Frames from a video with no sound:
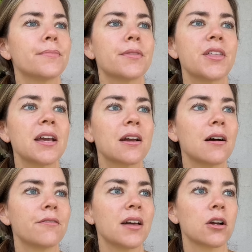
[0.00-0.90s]
think
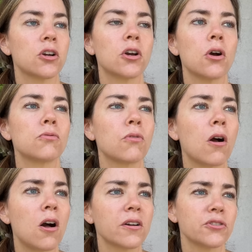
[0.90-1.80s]
of that could go
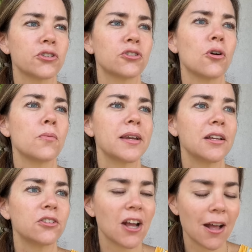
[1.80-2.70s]
wrong. There's so
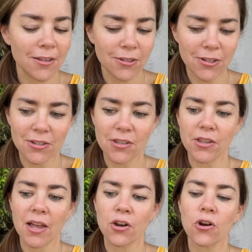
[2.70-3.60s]
many challenges
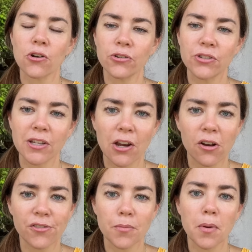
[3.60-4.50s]
and hurdles to get
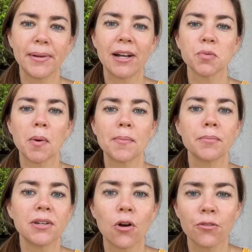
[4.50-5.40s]
over, but because my mom
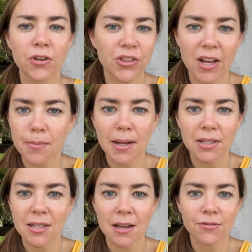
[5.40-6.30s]
didn't overthink about
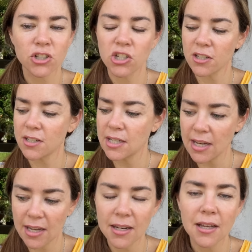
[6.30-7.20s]
stuff, she just did
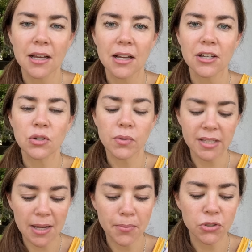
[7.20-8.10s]
it. She was
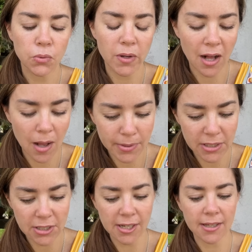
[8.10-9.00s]
able to
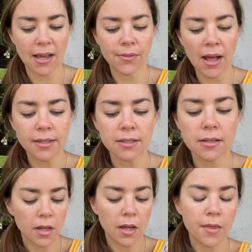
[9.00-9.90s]
accomplish it. And that's
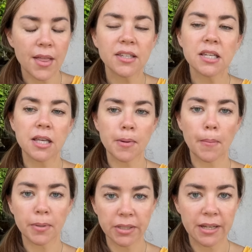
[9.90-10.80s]
the thing about
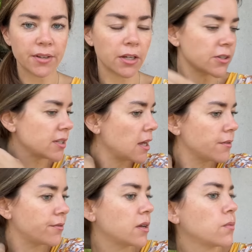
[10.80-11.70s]
believing
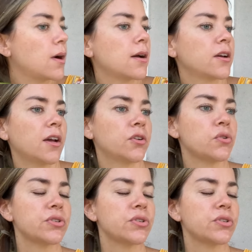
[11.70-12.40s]
yourself, and why I use